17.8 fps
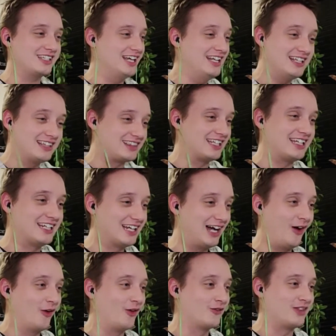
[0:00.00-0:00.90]
anything
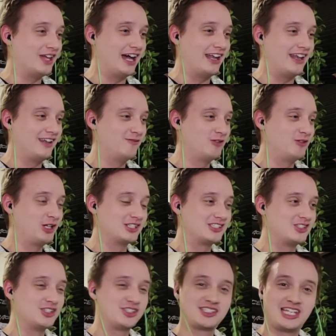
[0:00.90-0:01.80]
out of that, because
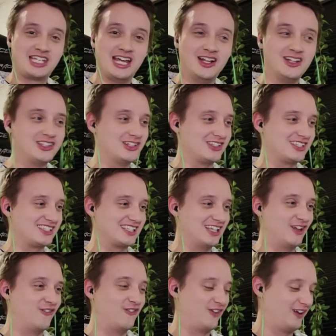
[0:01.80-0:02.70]
she just killed
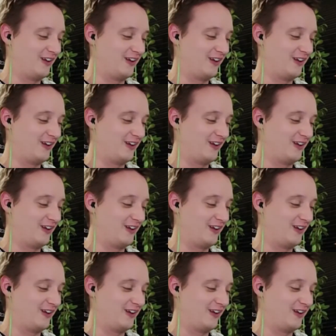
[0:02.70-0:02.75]
herself.